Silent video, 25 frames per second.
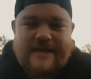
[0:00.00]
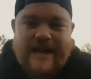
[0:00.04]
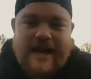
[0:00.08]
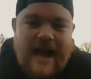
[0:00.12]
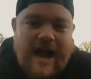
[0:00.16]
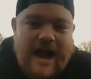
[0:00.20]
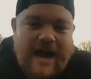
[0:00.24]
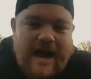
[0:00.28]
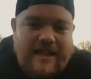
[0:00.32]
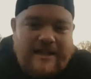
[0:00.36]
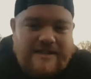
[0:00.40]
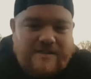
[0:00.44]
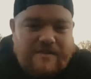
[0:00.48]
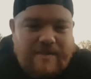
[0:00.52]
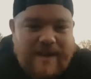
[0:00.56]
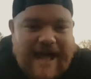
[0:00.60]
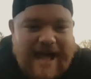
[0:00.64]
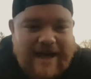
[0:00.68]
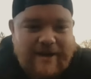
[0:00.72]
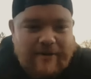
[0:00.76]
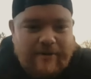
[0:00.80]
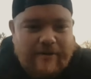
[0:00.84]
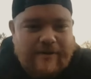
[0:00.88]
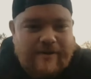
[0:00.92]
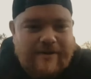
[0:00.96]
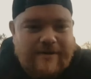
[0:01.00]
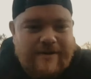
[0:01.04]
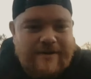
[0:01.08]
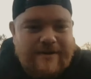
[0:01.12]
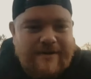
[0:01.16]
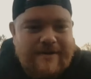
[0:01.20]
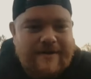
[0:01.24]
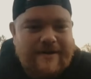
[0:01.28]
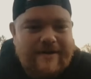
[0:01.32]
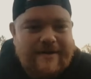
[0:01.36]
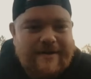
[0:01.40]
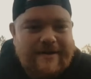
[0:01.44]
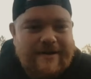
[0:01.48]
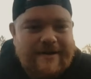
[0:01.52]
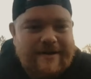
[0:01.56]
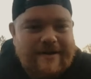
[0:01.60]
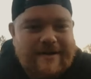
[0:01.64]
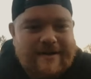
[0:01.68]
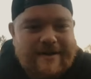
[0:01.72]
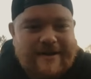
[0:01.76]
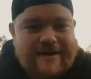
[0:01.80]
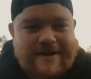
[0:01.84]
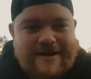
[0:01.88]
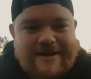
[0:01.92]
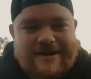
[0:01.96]
I was like, all right, let's battle.
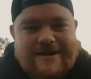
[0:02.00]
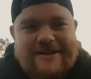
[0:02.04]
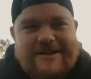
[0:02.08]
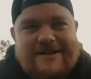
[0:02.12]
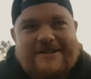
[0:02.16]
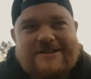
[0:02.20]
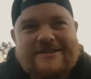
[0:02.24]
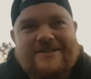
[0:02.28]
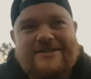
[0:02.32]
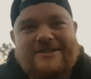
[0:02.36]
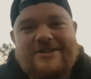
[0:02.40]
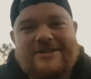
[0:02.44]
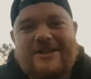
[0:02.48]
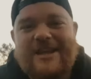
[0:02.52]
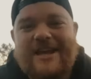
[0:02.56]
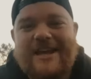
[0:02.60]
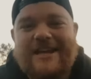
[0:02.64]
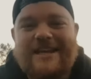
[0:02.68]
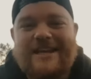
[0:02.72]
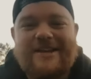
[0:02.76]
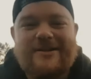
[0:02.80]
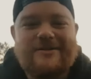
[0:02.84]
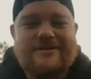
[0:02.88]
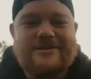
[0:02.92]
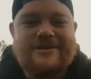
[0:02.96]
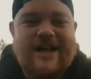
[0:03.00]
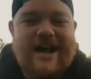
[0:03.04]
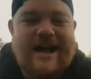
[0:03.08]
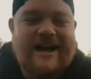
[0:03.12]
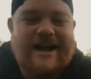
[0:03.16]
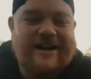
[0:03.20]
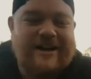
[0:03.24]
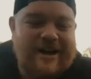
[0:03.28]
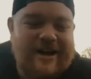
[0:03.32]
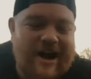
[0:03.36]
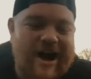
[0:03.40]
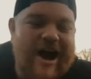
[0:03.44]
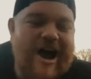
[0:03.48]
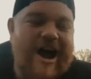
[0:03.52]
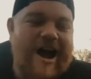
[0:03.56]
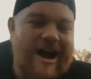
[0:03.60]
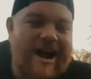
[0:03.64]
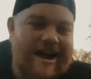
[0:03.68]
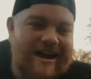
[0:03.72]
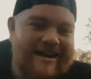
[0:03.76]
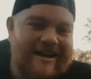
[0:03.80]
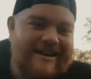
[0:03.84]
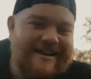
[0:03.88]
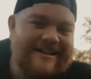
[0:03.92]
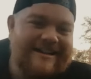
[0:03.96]
Yeah. But then he was like, all
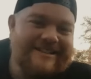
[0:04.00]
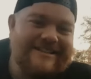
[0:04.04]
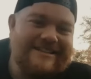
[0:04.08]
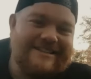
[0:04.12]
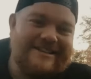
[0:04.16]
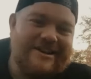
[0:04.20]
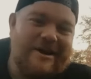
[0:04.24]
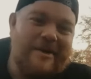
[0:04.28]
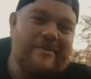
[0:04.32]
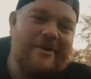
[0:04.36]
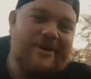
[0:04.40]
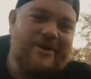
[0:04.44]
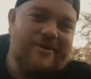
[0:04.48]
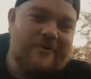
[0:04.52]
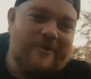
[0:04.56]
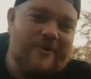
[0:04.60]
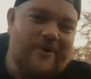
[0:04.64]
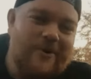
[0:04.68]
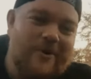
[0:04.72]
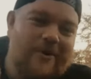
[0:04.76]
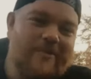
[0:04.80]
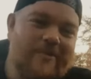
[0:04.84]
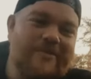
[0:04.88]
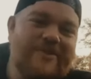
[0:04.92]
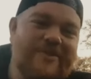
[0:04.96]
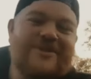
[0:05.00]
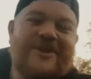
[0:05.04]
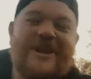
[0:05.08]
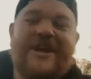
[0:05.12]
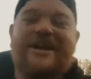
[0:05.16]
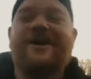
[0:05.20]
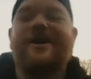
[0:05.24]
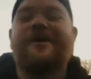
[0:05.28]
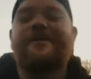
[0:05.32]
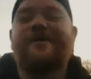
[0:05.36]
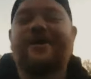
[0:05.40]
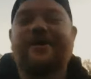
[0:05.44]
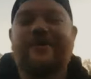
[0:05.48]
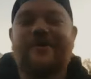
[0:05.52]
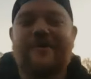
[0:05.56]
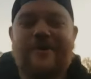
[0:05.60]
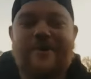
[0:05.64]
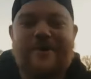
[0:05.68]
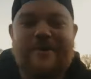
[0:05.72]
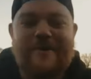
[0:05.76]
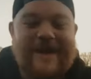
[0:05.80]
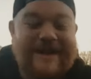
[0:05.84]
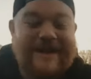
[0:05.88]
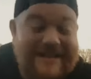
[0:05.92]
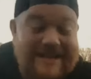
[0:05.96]
right, come in the room. So I come in the
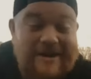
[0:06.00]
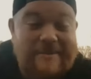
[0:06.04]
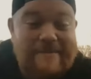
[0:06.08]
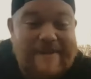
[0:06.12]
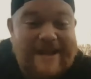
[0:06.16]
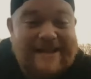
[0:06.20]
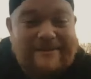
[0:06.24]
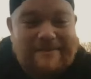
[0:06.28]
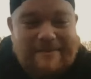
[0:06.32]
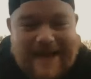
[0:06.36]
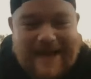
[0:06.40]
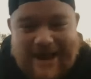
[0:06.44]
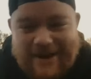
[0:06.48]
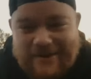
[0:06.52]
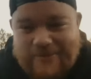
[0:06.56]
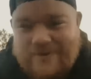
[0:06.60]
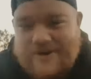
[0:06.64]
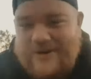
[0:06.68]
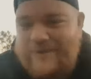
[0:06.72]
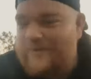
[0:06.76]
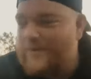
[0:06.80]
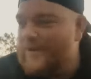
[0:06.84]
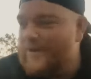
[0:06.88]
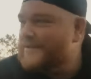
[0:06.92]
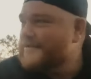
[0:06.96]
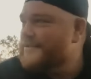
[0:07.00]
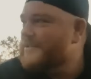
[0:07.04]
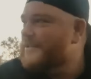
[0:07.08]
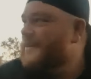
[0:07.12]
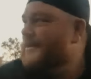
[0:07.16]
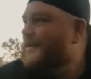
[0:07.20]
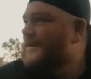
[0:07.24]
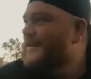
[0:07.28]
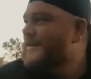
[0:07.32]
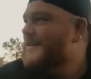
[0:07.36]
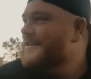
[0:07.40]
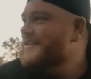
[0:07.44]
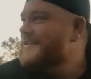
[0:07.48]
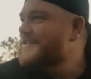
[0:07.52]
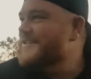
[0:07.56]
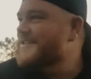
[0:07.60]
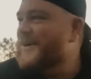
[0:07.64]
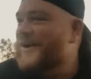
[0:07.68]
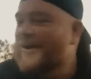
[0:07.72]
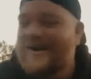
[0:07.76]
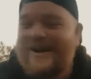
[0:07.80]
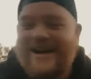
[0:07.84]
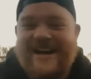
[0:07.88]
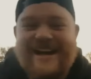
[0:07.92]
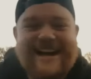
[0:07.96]
room. I think I'm about to battle Rick Ross.
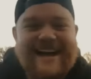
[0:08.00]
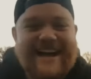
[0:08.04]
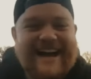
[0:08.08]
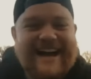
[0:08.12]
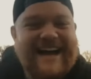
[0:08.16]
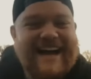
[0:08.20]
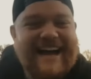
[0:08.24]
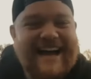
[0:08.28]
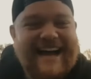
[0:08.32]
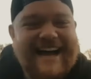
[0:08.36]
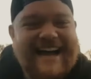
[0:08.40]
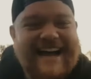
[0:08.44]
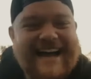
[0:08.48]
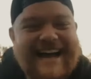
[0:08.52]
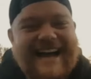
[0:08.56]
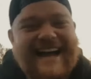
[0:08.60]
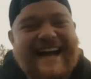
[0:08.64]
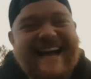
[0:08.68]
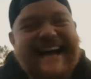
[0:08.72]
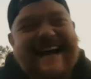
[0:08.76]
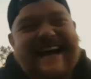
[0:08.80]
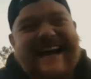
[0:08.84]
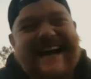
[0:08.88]
So yeah.